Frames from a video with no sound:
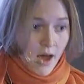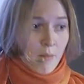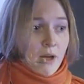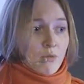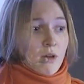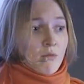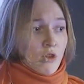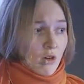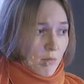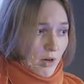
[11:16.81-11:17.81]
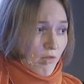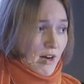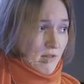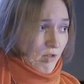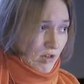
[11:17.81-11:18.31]
But when we talk about
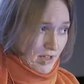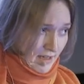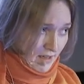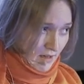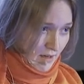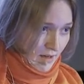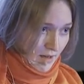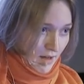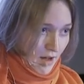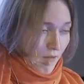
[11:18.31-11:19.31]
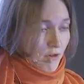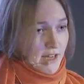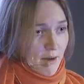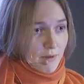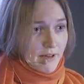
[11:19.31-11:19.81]
vice versa, for
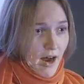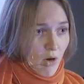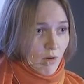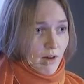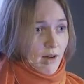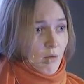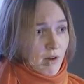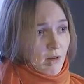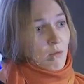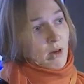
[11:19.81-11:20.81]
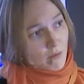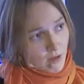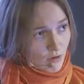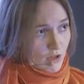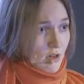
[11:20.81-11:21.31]
example, now uh, wh when we
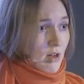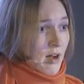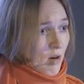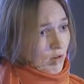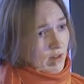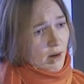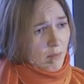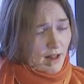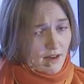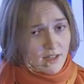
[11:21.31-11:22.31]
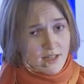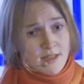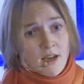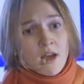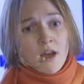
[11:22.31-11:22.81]
code our Kotlin compiler, it
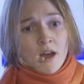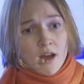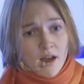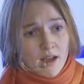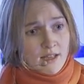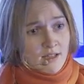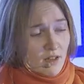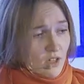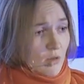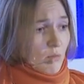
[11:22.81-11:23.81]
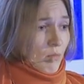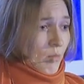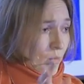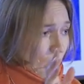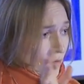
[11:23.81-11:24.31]
is uh, it's written
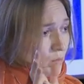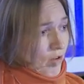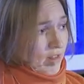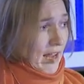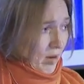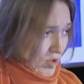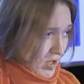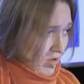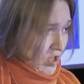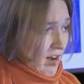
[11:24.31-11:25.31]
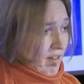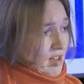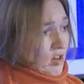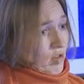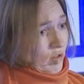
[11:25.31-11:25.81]
on both languages, on Java
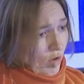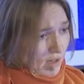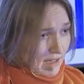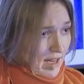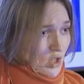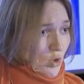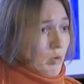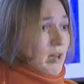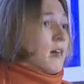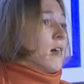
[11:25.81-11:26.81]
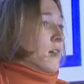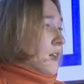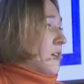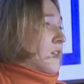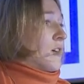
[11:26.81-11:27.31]
and on Kotlin, and we
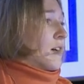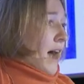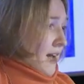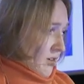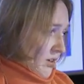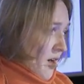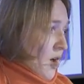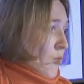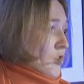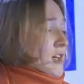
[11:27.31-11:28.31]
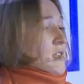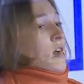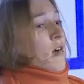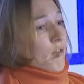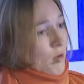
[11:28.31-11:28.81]
didn't rewrite it. We just,
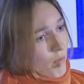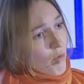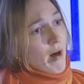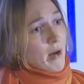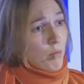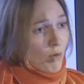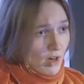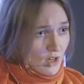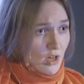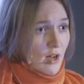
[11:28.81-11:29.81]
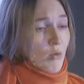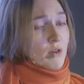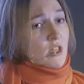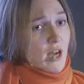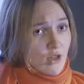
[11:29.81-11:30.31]
from one point, we
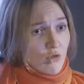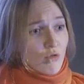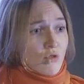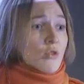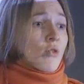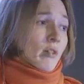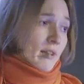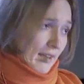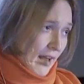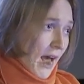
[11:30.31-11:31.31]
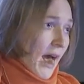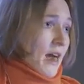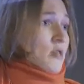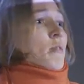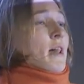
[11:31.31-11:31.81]
start to use Kotlin.
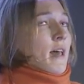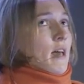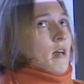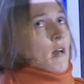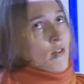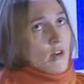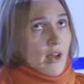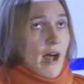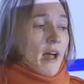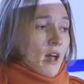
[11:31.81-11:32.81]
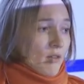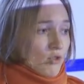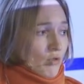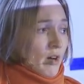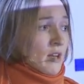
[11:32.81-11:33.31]
And when I think I have
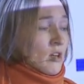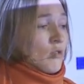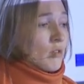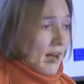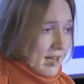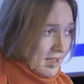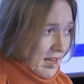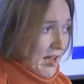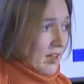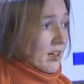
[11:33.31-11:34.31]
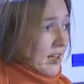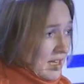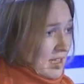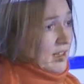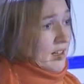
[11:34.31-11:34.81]
to create a new class, I can
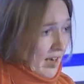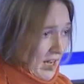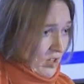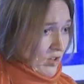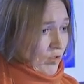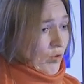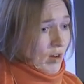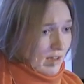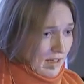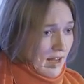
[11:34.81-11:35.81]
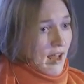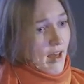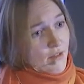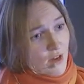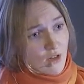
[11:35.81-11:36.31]
easily create it on Kotlin
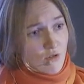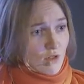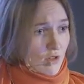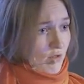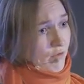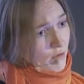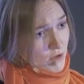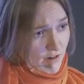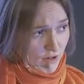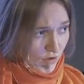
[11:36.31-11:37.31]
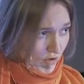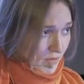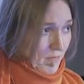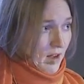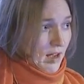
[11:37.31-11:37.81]
and then use it from Java code
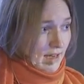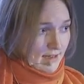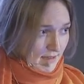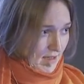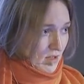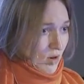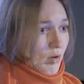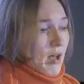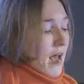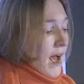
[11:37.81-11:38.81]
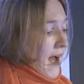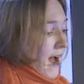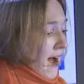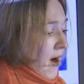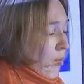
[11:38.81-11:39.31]
easily. So
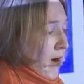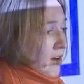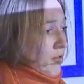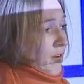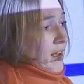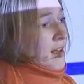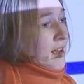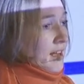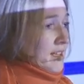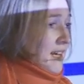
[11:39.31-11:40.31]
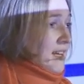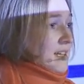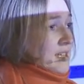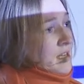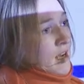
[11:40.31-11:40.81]
uh, one of, and it
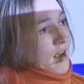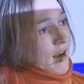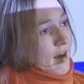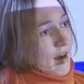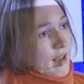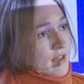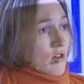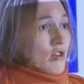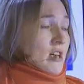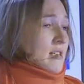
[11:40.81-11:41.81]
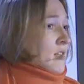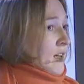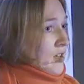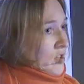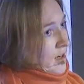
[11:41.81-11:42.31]
is, uh, it's not just
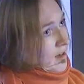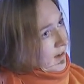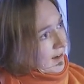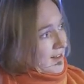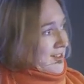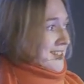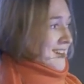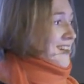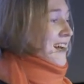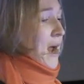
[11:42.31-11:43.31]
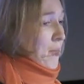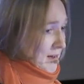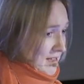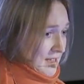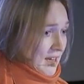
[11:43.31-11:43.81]
it, it, it
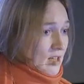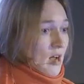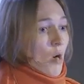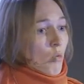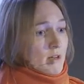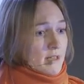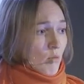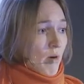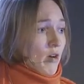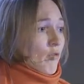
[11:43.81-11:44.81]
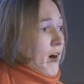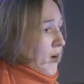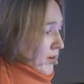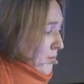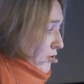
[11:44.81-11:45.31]
happens. It was one of
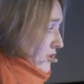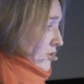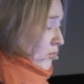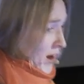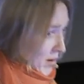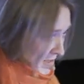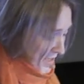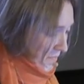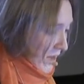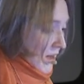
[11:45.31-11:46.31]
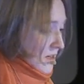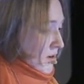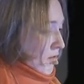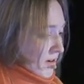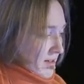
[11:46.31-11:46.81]
our important requirements.
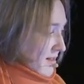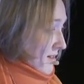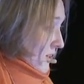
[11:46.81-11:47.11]
So there is the